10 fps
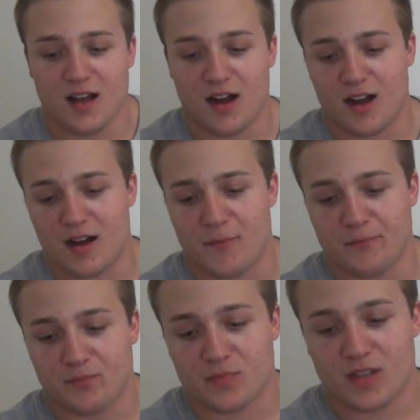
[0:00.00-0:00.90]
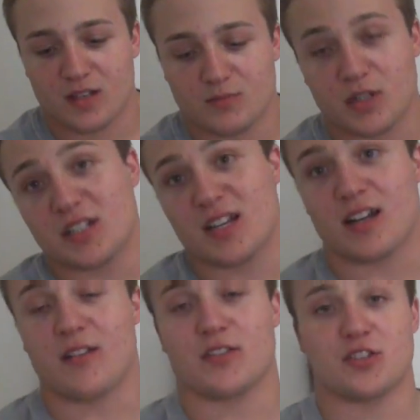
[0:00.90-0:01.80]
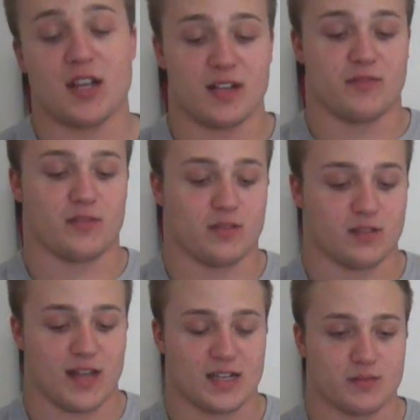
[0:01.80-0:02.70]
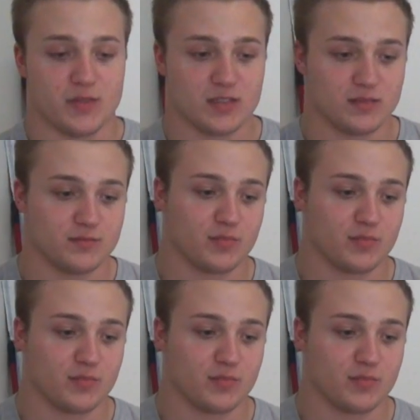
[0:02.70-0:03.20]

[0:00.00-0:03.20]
probably just gonna have a shake for the last meal.